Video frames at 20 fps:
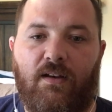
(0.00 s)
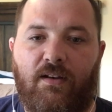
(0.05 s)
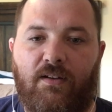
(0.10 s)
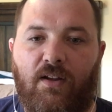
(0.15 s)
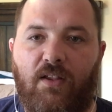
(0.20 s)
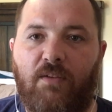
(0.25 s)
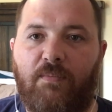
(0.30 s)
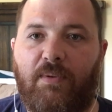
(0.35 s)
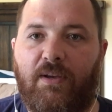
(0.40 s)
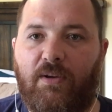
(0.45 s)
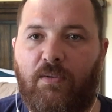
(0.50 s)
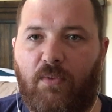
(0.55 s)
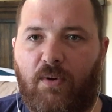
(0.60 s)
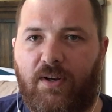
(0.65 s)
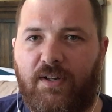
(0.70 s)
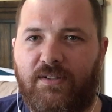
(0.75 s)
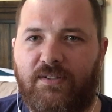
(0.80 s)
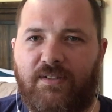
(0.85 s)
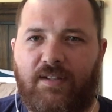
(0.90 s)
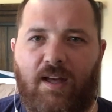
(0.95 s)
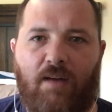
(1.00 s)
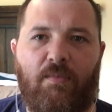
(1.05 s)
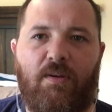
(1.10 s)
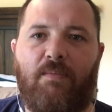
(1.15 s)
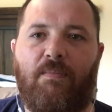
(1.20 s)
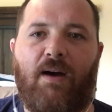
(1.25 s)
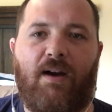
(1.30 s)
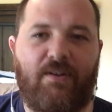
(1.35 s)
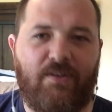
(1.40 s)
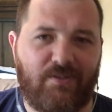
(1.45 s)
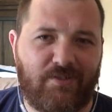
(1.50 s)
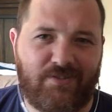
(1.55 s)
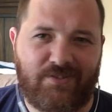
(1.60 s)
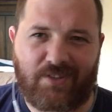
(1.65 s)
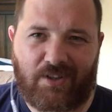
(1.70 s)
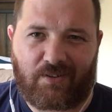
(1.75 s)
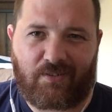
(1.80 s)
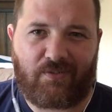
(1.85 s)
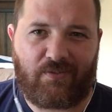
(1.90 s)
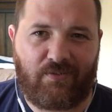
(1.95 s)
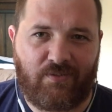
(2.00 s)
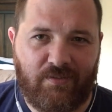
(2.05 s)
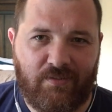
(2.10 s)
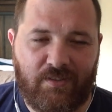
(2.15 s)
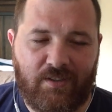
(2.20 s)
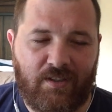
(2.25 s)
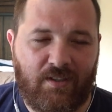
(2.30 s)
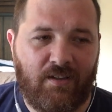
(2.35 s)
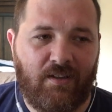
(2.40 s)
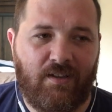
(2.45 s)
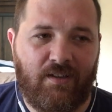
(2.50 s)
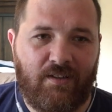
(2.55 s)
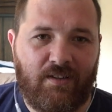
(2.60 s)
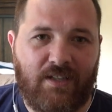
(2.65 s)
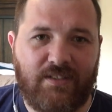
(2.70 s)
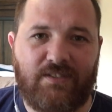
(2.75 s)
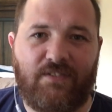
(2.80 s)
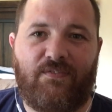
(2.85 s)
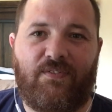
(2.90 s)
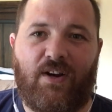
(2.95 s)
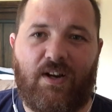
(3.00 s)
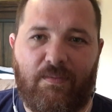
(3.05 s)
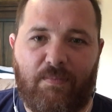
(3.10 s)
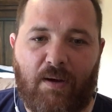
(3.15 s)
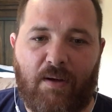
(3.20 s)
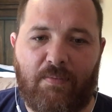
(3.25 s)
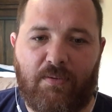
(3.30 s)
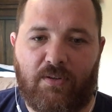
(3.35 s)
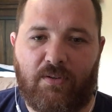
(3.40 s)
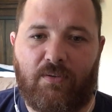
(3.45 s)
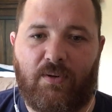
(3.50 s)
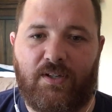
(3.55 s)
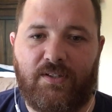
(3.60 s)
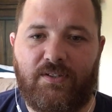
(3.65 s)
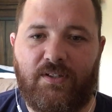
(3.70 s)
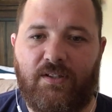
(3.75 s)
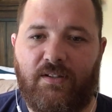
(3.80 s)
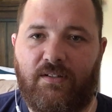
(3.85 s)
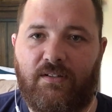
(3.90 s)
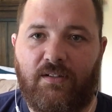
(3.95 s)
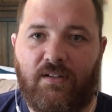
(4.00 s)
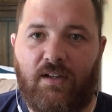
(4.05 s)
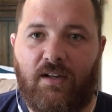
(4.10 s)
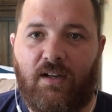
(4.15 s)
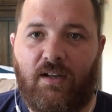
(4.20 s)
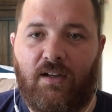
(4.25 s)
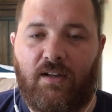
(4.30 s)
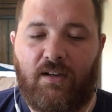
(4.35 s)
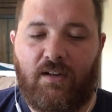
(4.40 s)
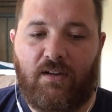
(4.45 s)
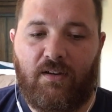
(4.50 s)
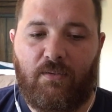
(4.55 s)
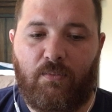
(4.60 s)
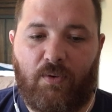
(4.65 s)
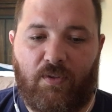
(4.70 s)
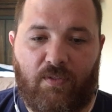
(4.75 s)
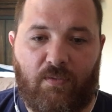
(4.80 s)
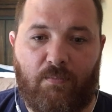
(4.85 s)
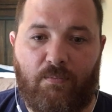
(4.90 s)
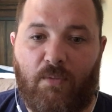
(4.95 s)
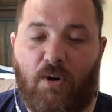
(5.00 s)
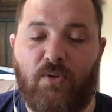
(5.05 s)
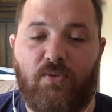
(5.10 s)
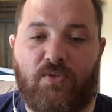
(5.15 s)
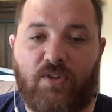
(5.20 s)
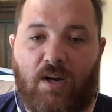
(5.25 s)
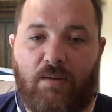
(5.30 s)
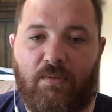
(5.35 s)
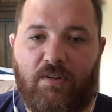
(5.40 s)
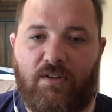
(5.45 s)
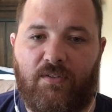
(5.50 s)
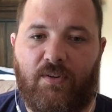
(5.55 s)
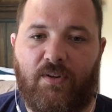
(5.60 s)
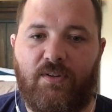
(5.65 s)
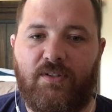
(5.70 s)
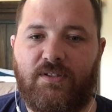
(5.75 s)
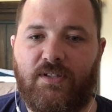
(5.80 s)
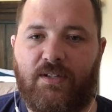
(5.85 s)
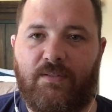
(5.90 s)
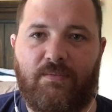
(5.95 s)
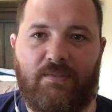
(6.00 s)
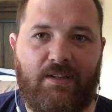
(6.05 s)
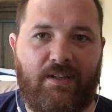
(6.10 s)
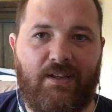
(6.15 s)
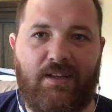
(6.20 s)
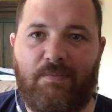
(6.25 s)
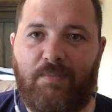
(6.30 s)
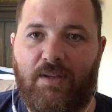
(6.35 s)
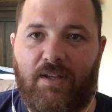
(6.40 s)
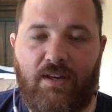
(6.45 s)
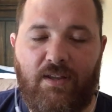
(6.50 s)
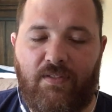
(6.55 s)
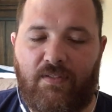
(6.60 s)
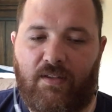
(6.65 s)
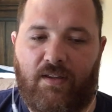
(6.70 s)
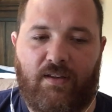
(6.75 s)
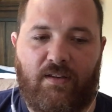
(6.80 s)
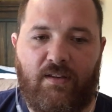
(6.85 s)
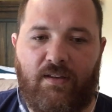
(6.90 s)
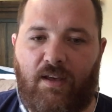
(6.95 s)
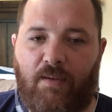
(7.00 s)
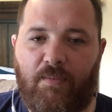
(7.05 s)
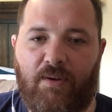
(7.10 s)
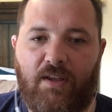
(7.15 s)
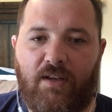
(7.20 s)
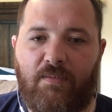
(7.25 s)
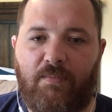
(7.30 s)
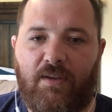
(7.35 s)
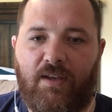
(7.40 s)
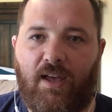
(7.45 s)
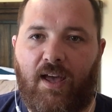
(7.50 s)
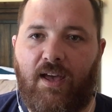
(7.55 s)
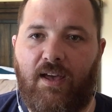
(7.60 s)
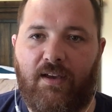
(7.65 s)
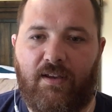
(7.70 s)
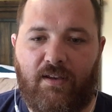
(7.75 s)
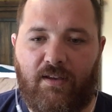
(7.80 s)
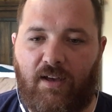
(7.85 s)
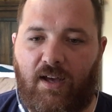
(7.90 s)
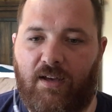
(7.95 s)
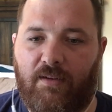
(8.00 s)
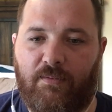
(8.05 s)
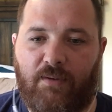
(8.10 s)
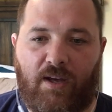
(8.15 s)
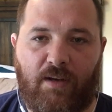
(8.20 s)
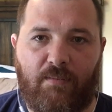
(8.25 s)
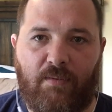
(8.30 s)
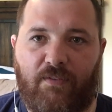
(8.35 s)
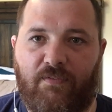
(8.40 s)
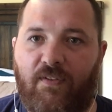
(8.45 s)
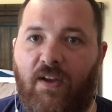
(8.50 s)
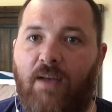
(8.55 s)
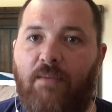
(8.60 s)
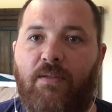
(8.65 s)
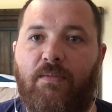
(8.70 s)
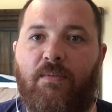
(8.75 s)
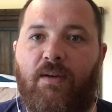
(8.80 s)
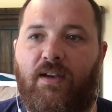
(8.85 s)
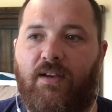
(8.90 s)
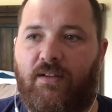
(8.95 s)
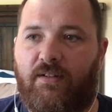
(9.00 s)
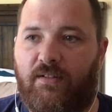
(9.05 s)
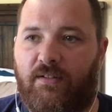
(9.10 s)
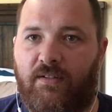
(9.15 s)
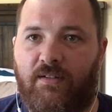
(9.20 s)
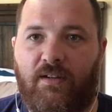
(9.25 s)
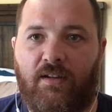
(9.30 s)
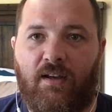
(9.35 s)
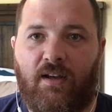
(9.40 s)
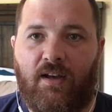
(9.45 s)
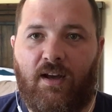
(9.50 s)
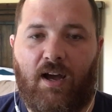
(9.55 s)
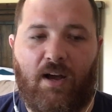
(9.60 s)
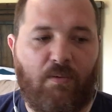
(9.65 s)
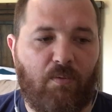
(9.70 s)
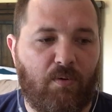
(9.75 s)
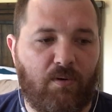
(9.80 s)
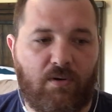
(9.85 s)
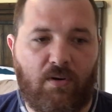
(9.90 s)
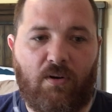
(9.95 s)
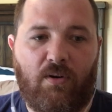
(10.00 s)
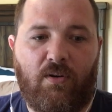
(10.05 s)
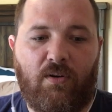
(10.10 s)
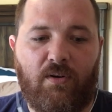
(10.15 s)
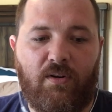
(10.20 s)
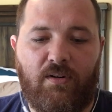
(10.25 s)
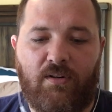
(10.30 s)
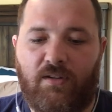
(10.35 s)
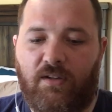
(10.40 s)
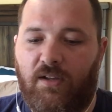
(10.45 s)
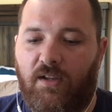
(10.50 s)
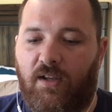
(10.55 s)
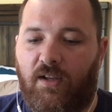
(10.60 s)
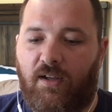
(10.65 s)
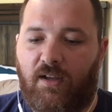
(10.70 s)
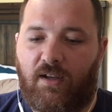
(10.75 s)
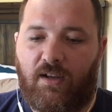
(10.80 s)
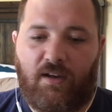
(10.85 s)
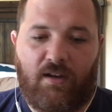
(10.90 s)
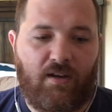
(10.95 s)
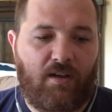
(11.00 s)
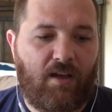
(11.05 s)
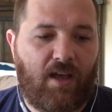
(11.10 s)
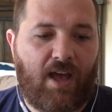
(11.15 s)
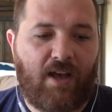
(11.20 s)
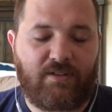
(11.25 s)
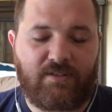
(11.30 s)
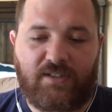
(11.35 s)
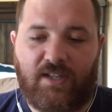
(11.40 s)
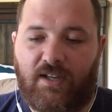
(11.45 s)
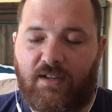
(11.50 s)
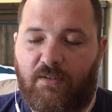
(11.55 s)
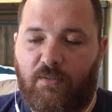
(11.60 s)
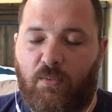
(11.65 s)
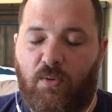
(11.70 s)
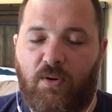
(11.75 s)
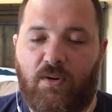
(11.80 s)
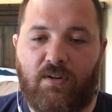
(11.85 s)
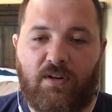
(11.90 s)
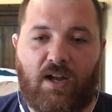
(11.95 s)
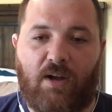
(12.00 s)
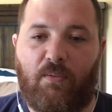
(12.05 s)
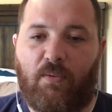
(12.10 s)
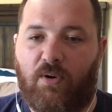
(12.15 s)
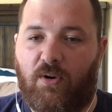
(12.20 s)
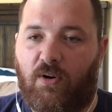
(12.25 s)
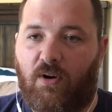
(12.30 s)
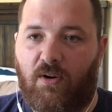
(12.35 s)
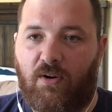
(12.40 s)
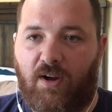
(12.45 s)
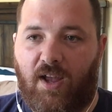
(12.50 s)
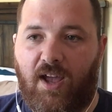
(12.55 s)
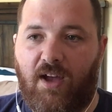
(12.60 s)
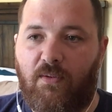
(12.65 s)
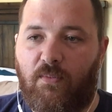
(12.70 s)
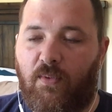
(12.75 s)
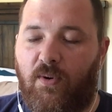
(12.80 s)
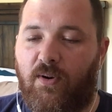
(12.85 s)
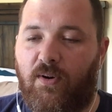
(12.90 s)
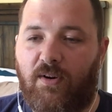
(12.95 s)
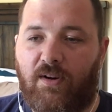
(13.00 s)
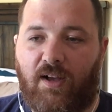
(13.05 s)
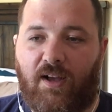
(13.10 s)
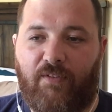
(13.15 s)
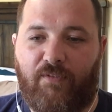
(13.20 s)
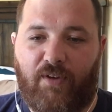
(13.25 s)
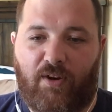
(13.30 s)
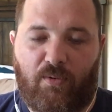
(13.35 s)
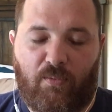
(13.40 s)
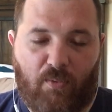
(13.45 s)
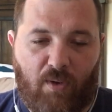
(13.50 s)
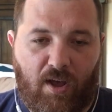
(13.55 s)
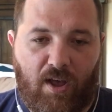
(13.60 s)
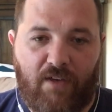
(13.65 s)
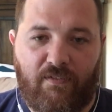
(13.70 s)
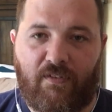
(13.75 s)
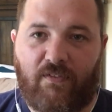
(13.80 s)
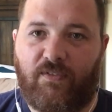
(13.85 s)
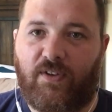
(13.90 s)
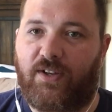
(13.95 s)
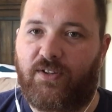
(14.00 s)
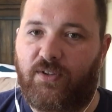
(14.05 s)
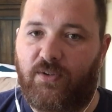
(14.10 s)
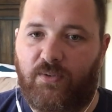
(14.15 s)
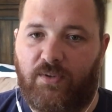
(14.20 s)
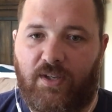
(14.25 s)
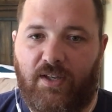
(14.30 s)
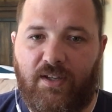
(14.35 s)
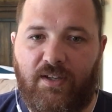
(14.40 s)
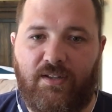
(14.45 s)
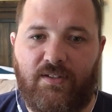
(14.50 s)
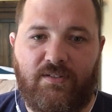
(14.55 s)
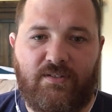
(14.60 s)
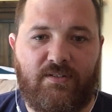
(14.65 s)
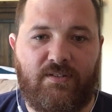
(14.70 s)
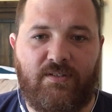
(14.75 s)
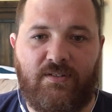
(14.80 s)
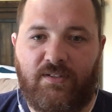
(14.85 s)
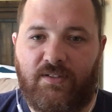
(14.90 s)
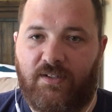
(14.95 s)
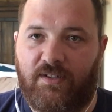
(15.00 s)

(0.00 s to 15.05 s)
Another big one is, tell me about yourself. That's a very popular question with most job interviews, and it could be anything. I mean, it could be, hey, I'm a family man. I work hard outside of work. I work hard at work. I've got a wife. I've got 2 kids.